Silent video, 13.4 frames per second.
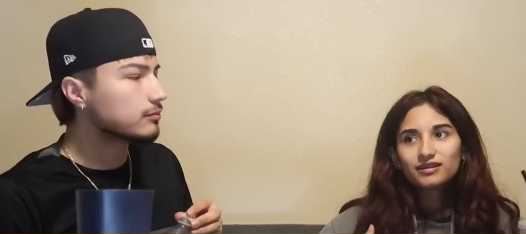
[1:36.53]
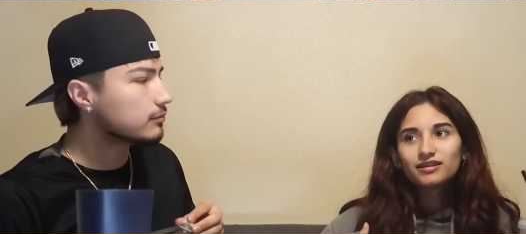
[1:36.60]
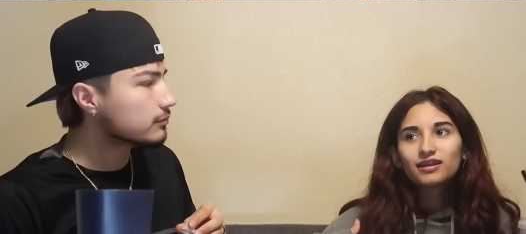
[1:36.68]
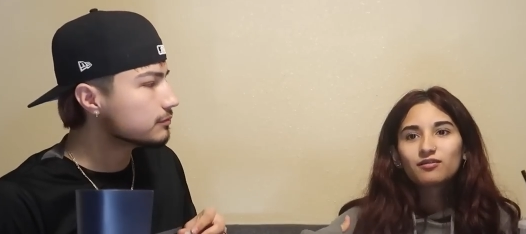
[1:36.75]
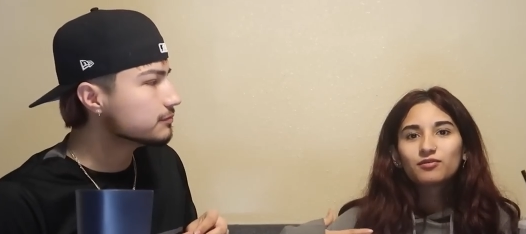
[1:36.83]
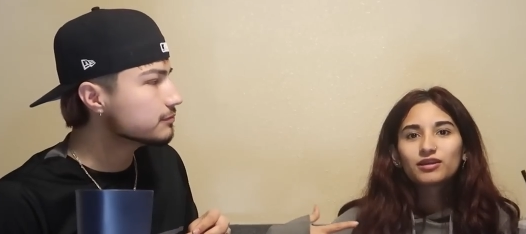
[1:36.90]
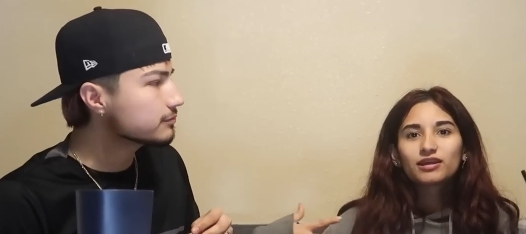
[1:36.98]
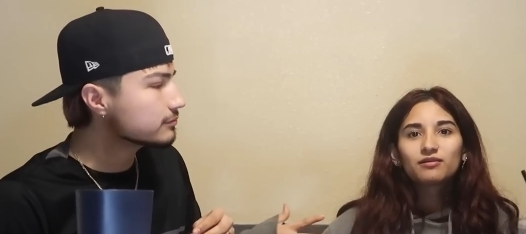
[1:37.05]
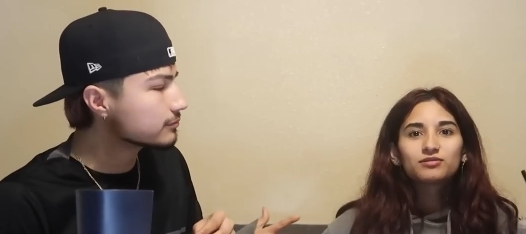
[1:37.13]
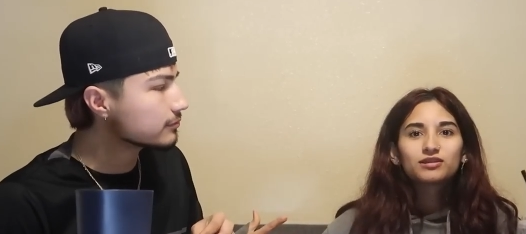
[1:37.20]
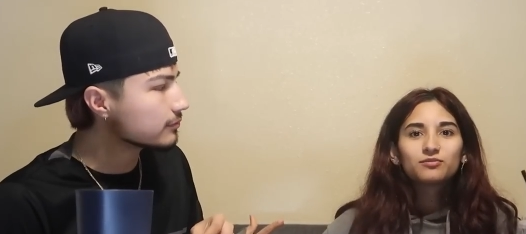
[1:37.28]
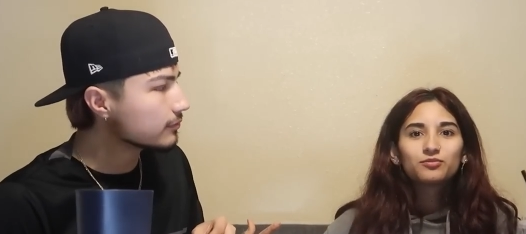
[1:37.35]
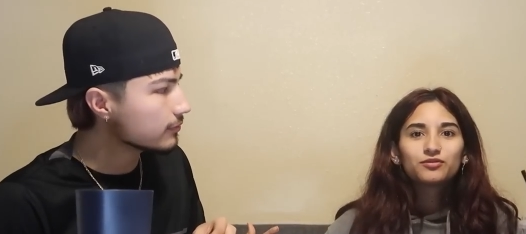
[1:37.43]
Speaker 1: Then when it
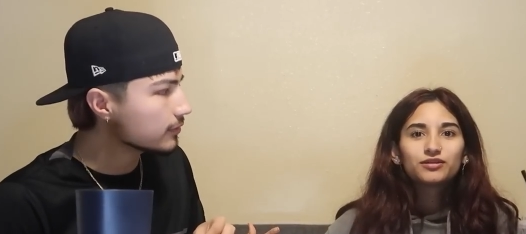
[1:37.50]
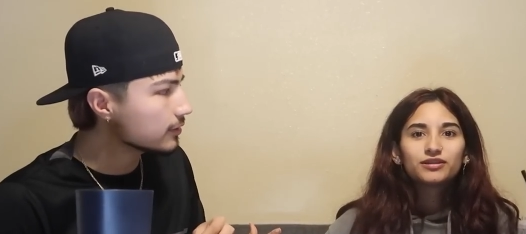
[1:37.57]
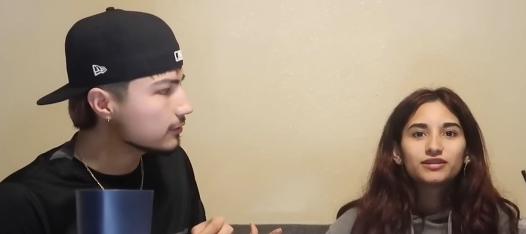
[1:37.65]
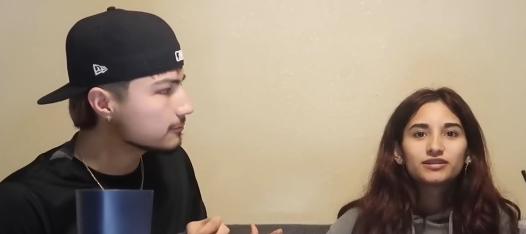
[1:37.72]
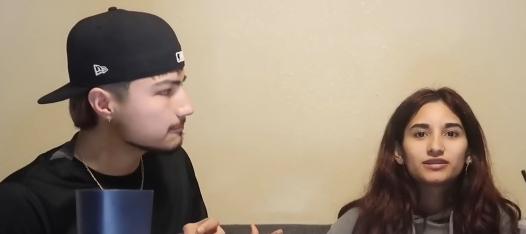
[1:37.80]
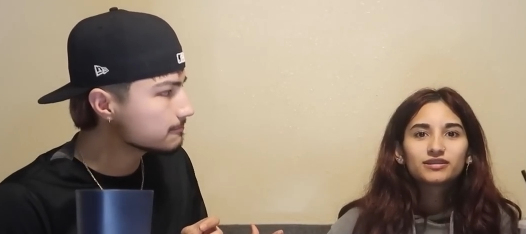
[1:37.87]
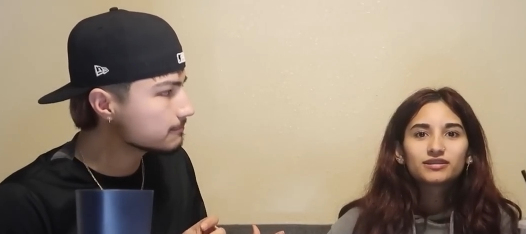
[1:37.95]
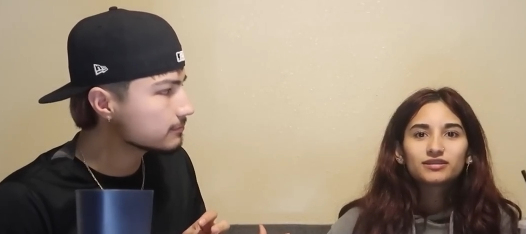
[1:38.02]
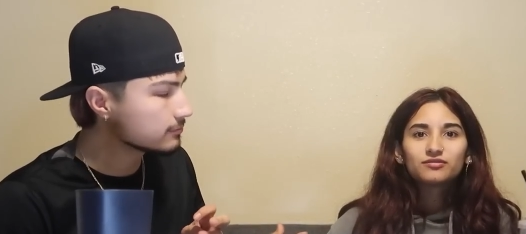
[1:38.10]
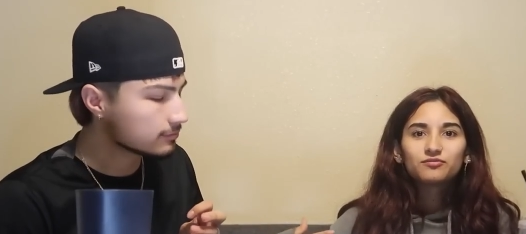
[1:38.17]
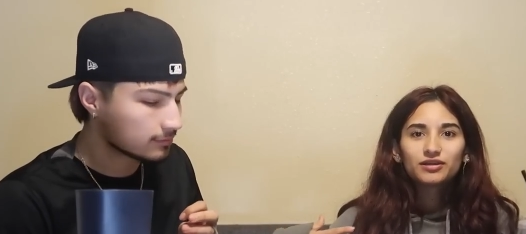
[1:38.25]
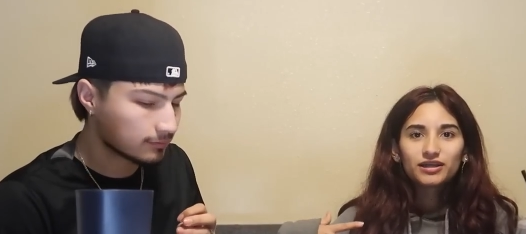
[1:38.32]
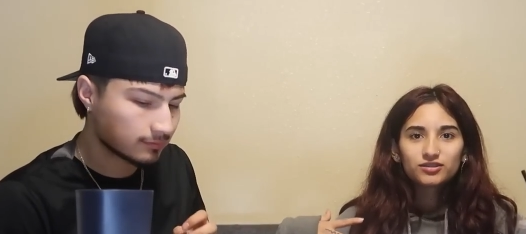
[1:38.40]
came to the boys,
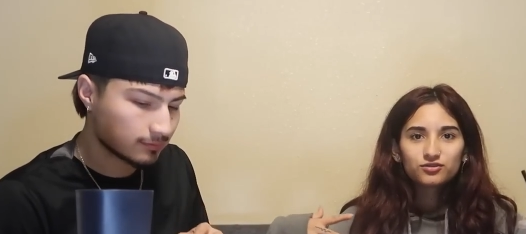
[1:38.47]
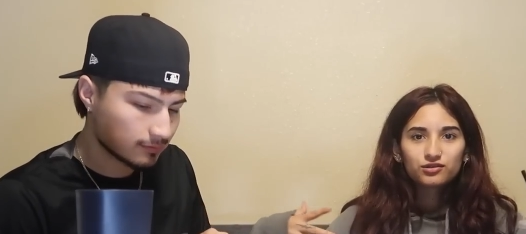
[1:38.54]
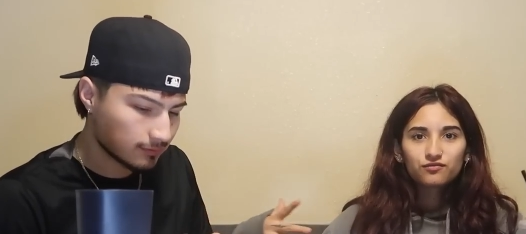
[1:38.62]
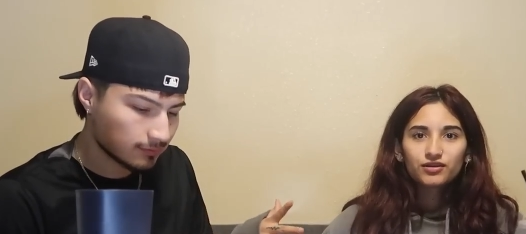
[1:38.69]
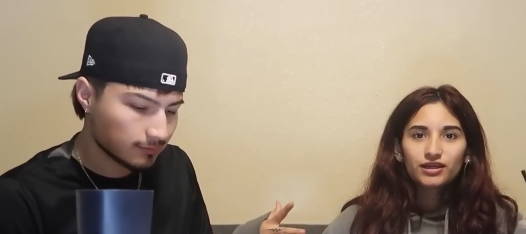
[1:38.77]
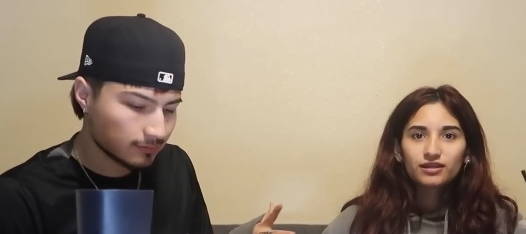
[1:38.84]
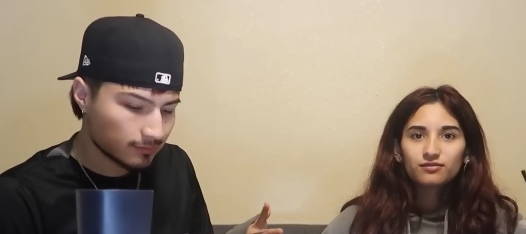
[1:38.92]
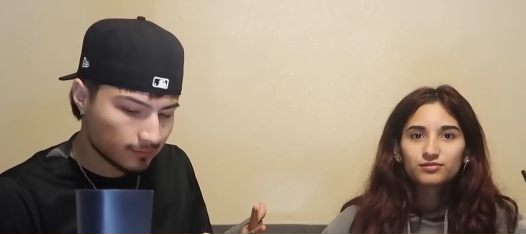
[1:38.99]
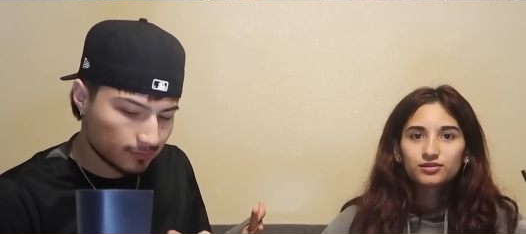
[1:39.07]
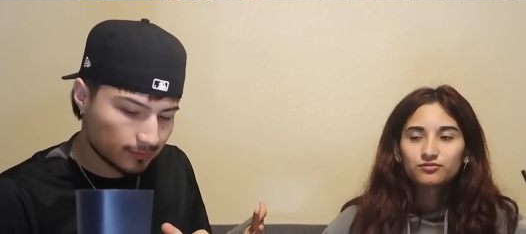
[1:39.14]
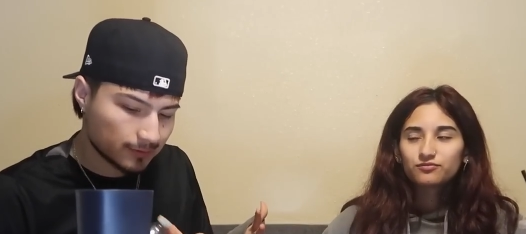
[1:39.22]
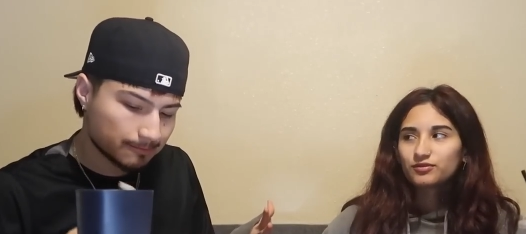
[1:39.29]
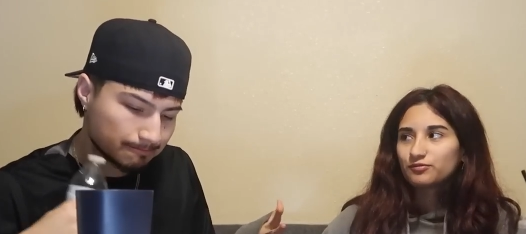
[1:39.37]
we had two different
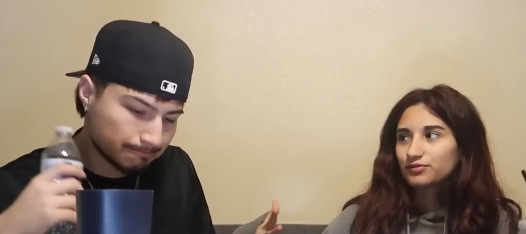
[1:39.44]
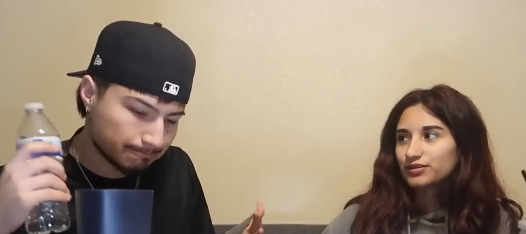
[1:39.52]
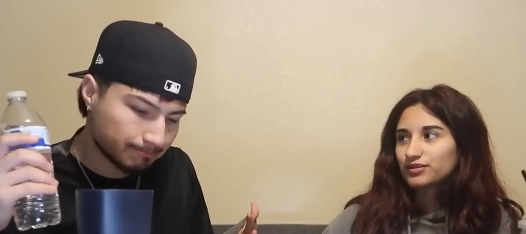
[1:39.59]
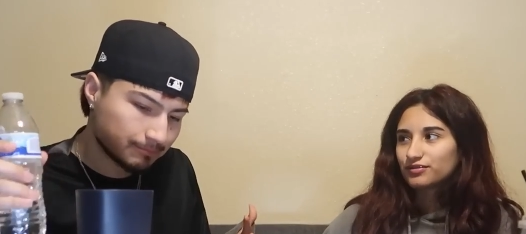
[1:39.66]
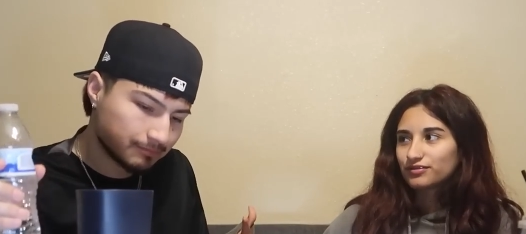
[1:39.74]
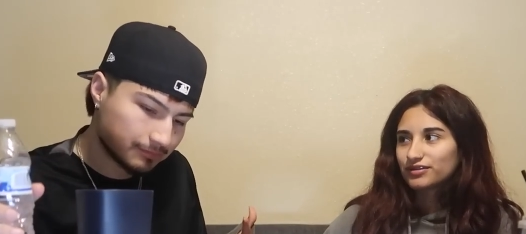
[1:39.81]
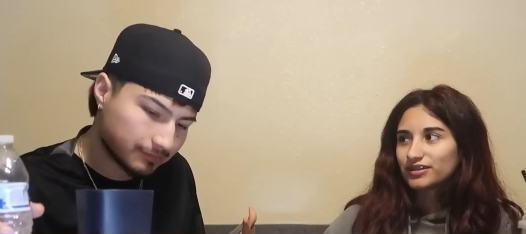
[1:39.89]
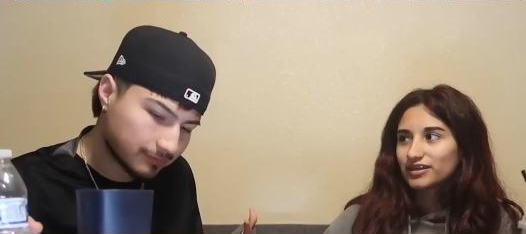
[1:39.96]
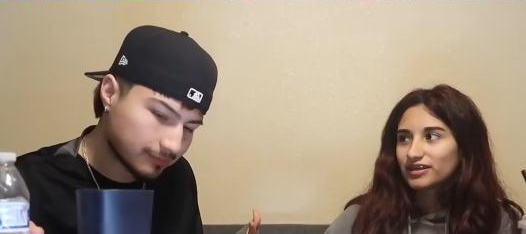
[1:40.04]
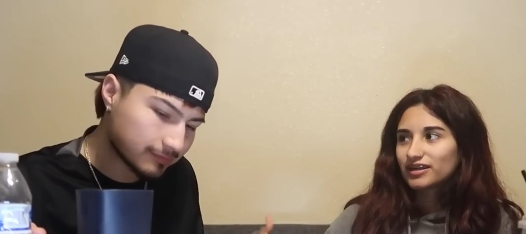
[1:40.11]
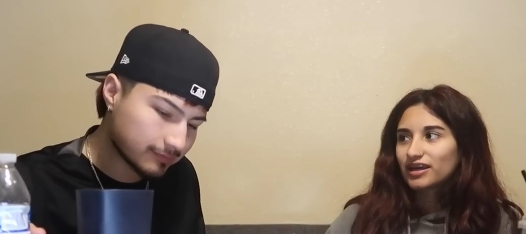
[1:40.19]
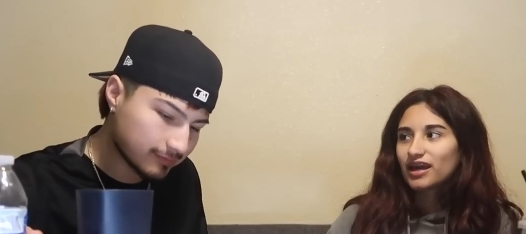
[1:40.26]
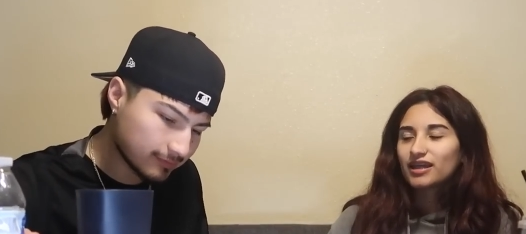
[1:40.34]
names and we weren't
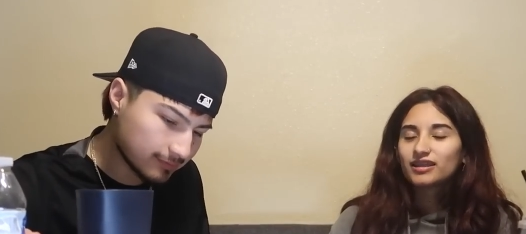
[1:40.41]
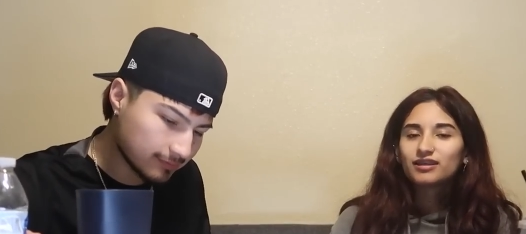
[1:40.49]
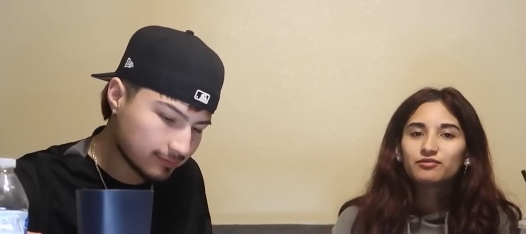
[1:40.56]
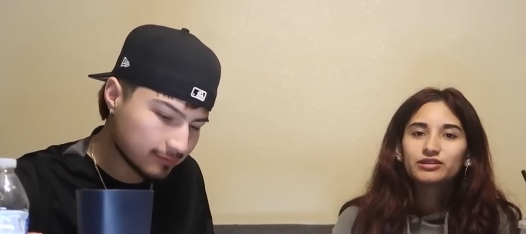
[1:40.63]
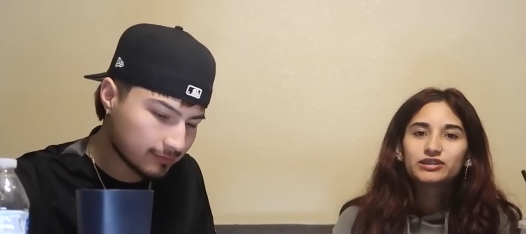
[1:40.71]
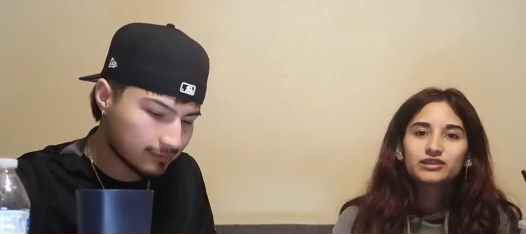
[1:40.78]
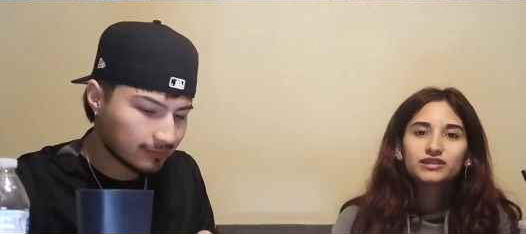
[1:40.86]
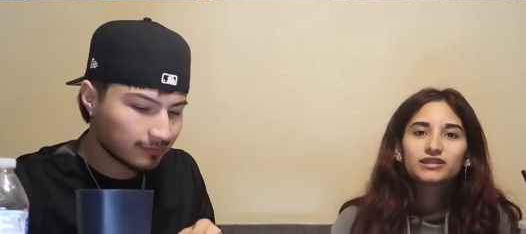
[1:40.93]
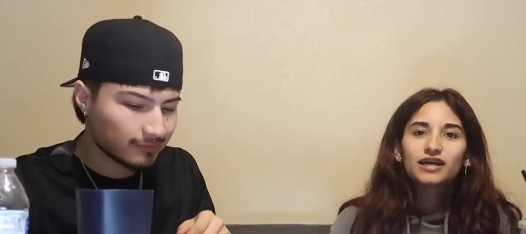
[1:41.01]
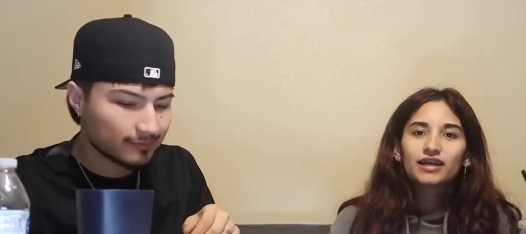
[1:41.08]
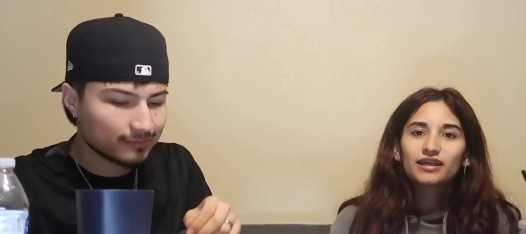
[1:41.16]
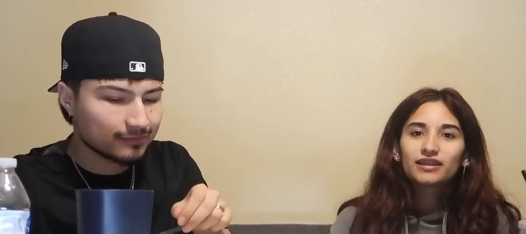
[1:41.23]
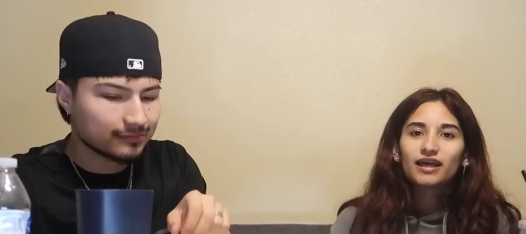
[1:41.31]
agreeing and then we just
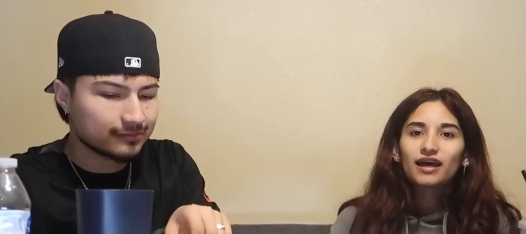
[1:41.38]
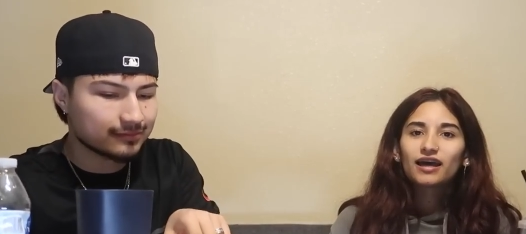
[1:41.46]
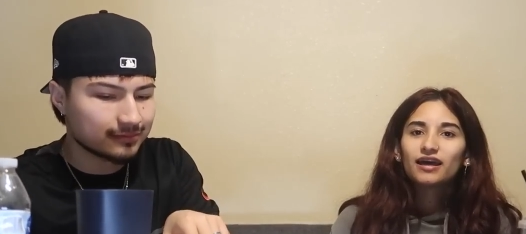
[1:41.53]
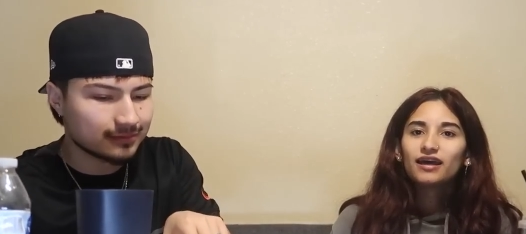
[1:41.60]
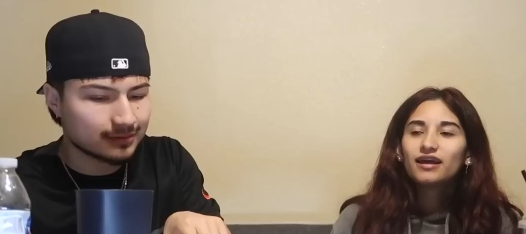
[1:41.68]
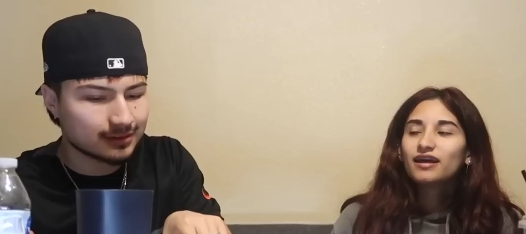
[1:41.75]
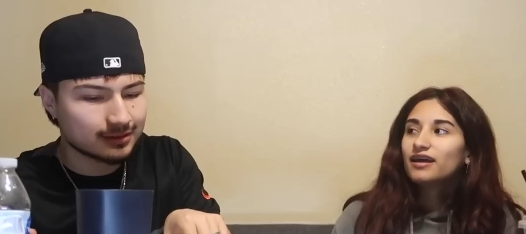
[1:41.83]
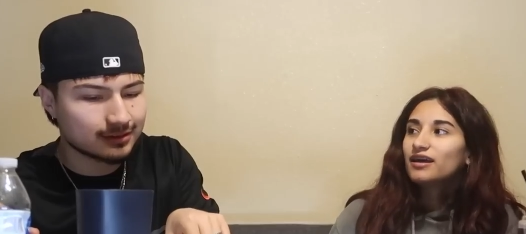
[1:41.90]
decided that